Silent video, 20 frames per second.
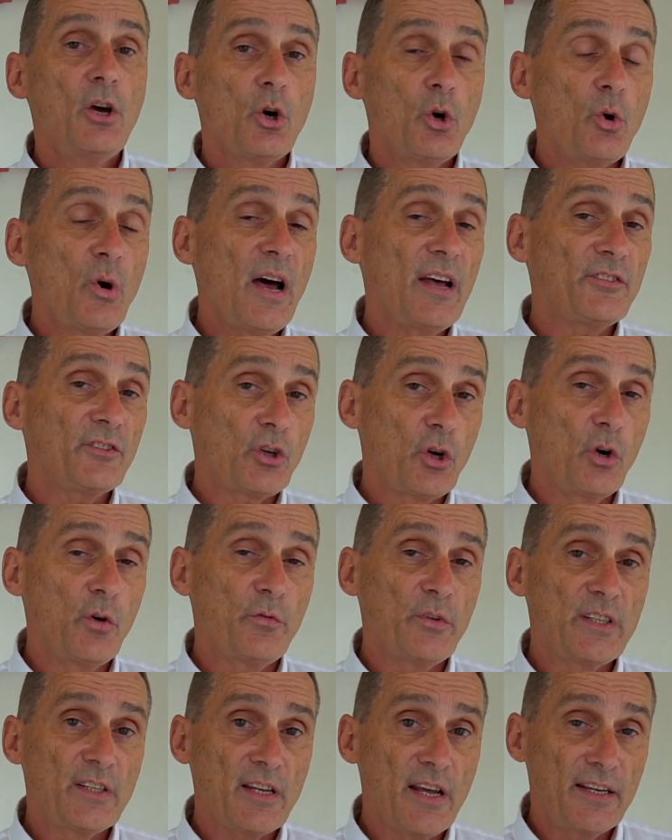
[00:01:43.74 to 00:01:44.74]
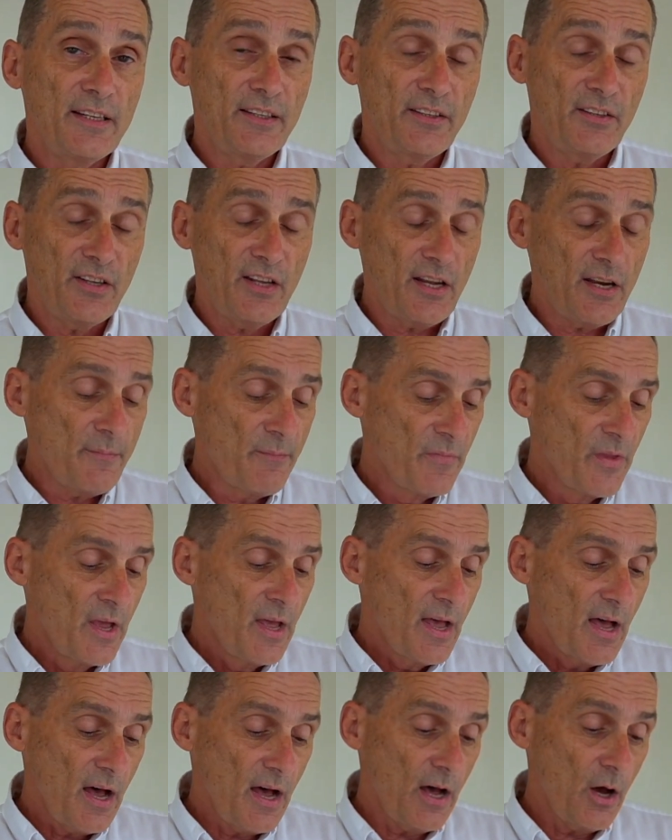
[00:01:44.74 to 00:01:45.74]
who has
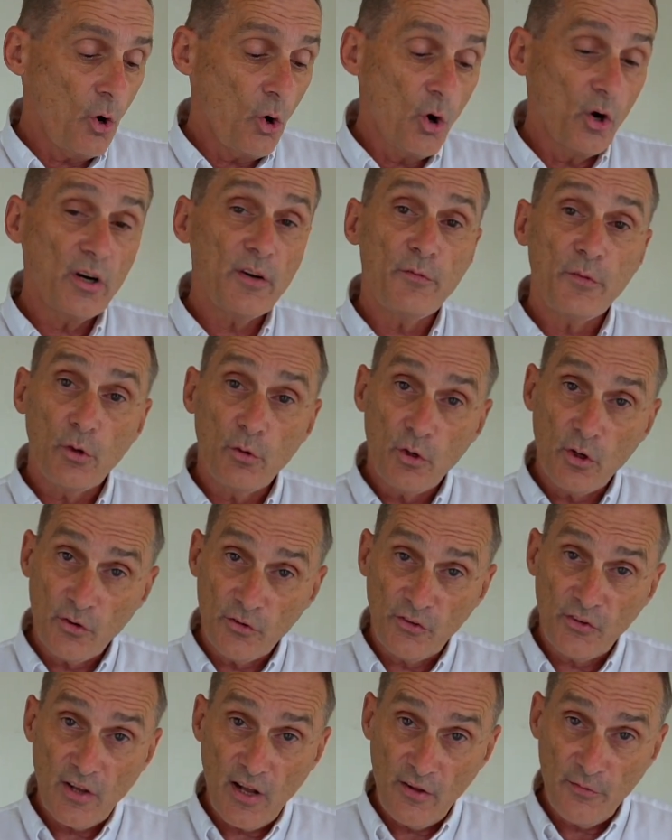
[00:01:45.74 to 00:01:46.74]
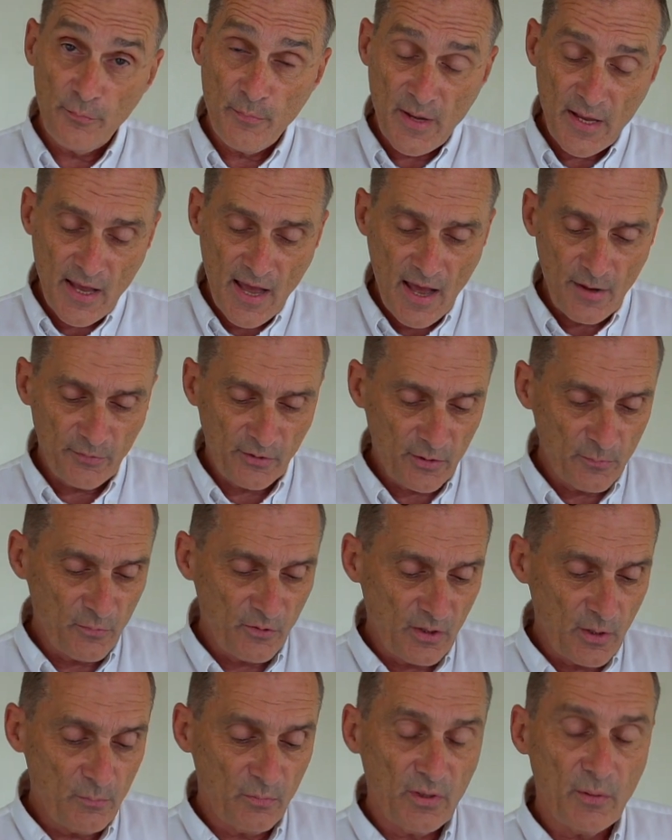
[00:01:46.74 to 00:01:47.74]
COVID-19, or if you yourself may have some
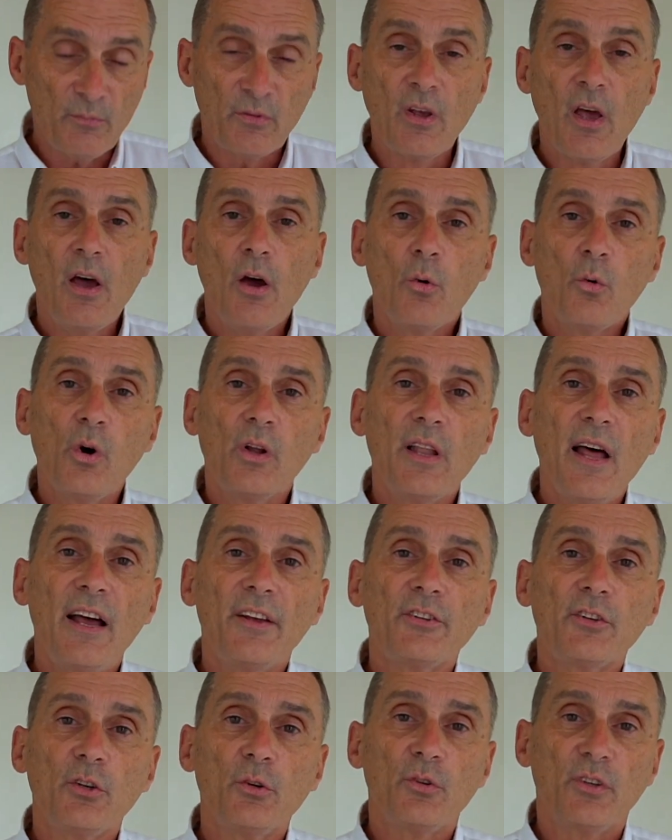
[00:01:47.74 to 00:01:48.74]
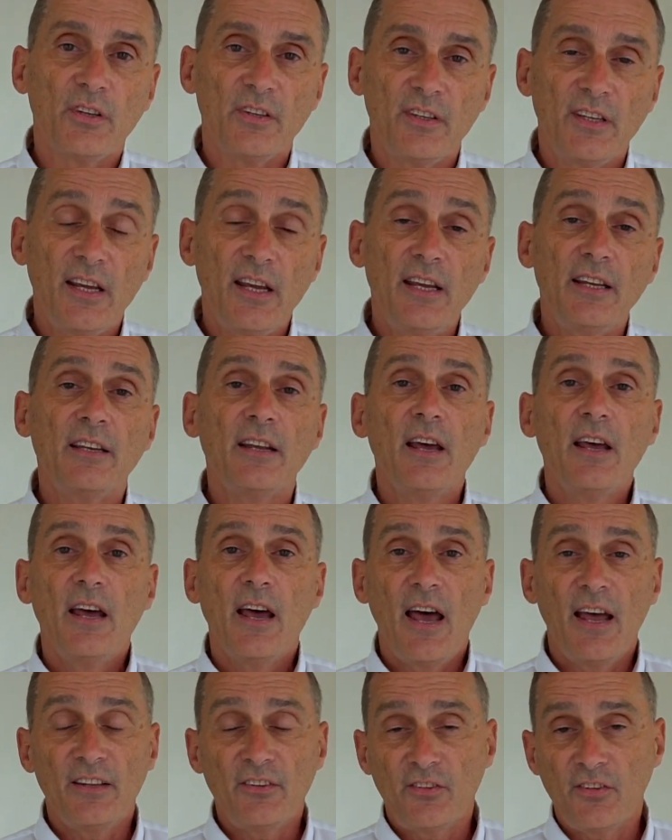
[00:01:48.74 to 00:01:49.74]
symptoms. We'll ask you to date
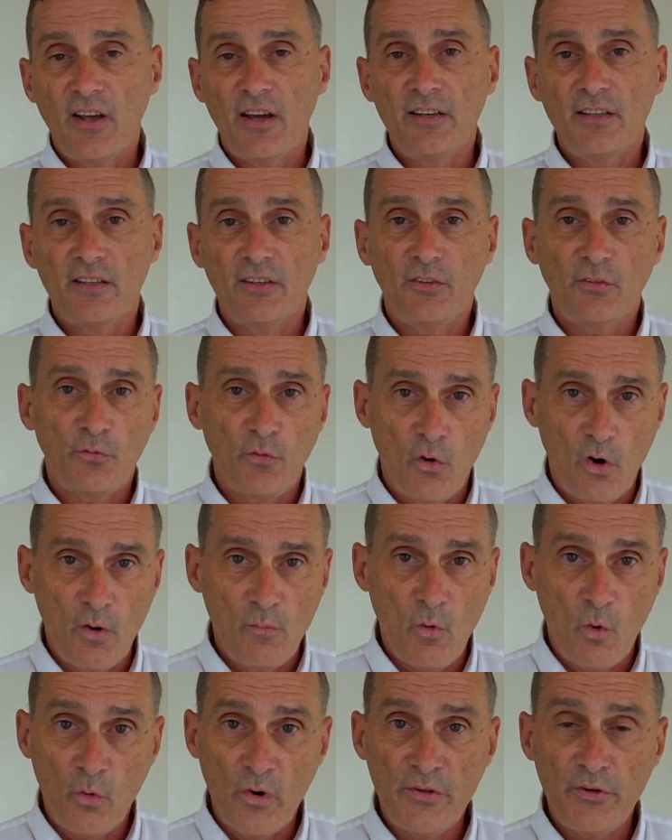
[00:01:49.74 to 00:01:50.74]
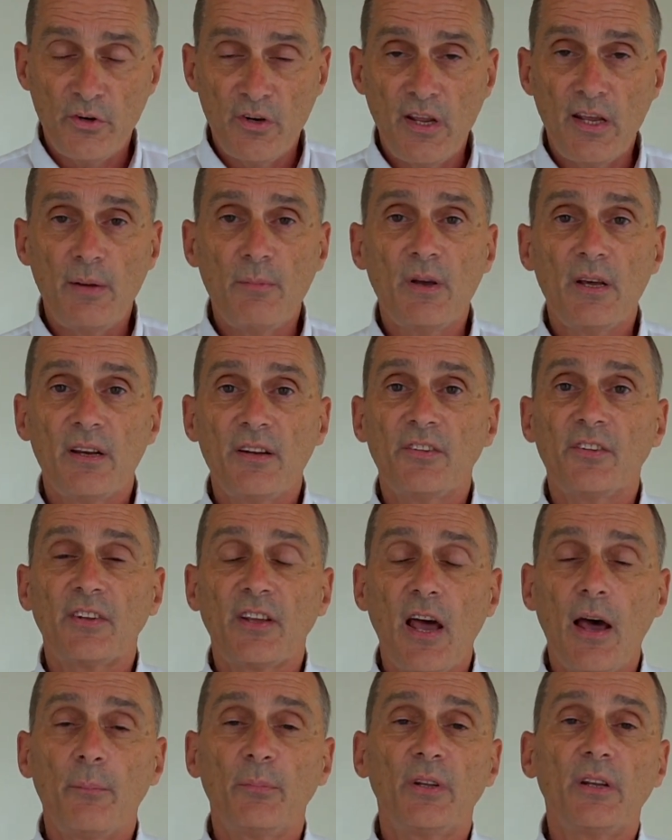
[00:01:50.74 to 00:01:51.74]
and sign this form with your name. It is
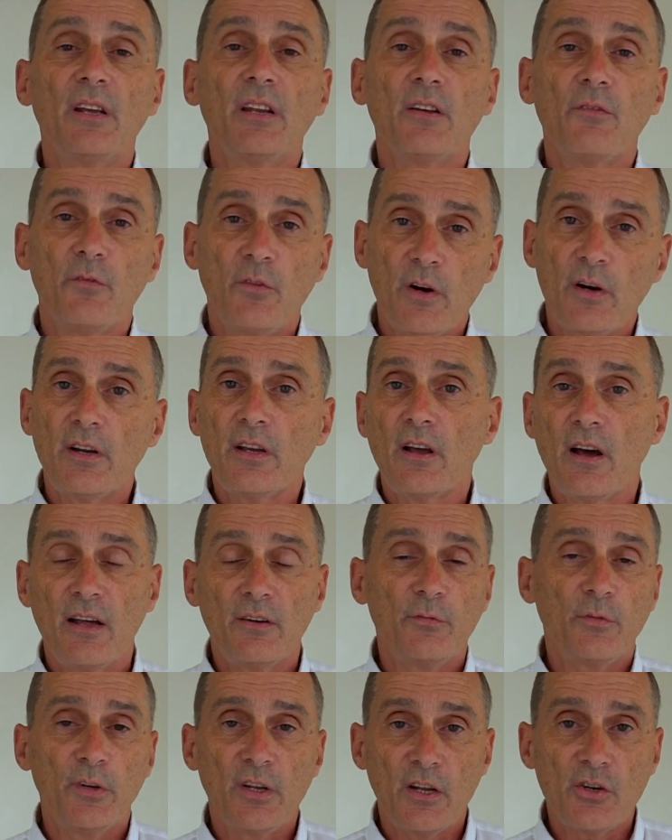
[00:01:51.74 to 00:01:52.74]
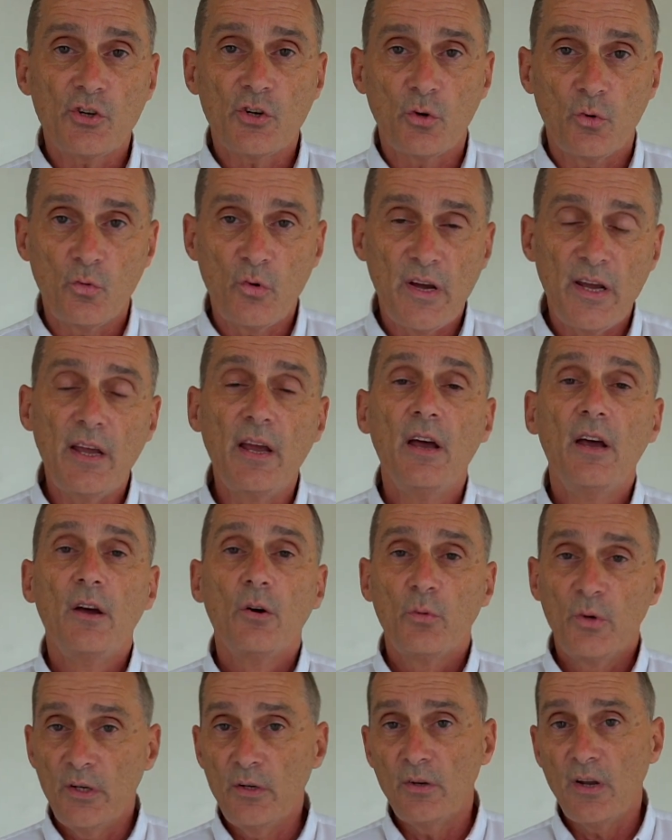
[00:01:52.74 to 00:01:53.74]
kept in a very confidential way.
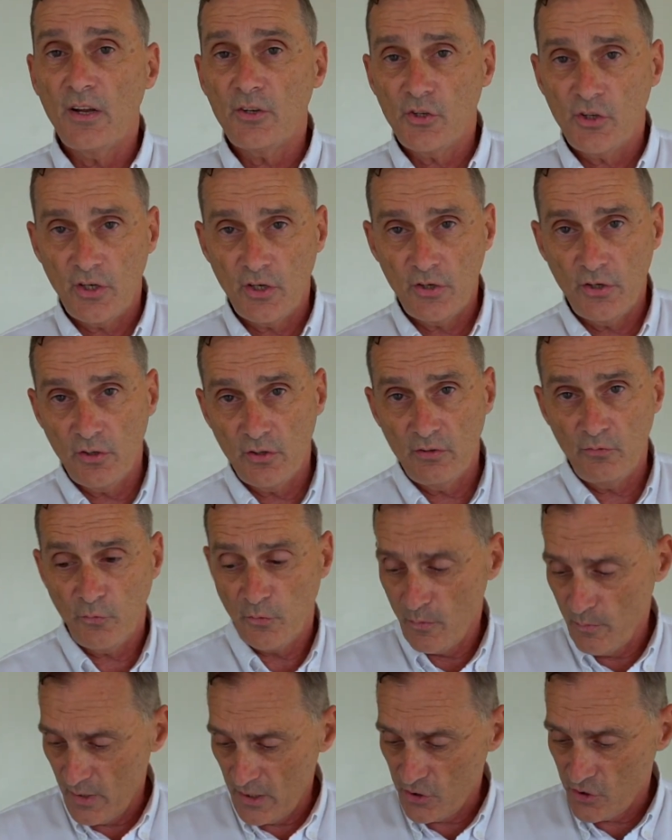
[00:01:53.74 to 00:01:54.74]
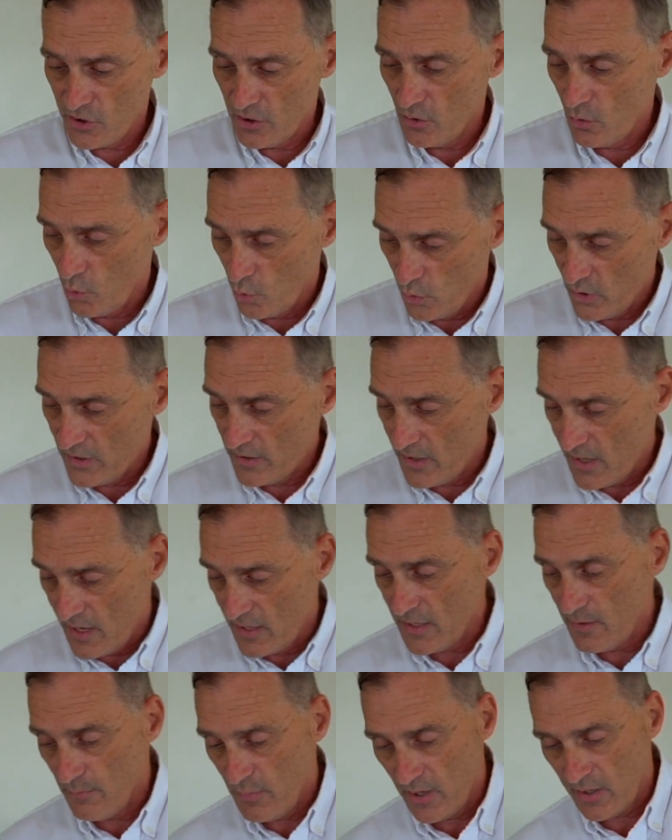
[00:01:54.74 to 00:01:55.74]
We do not share your information with
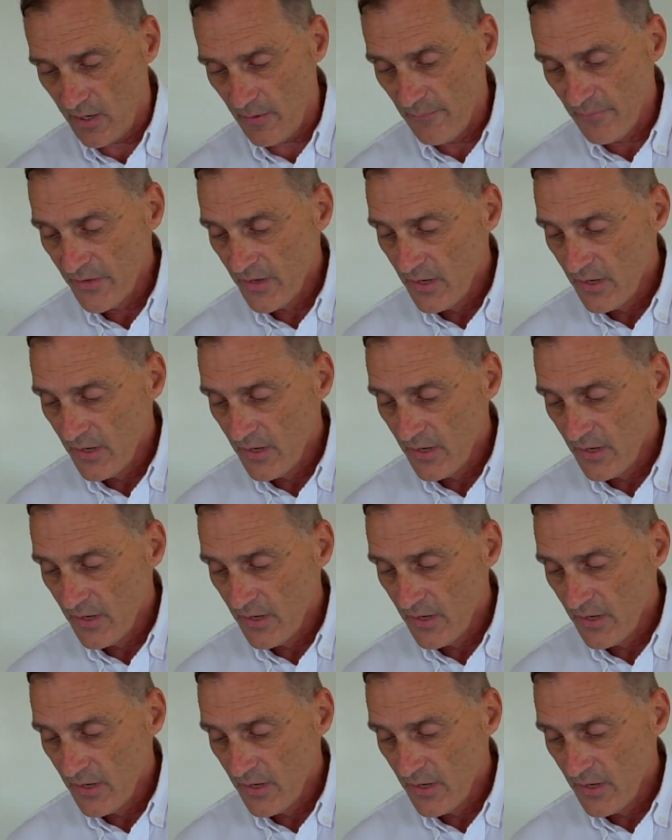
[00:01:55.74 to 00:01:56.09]
anybody.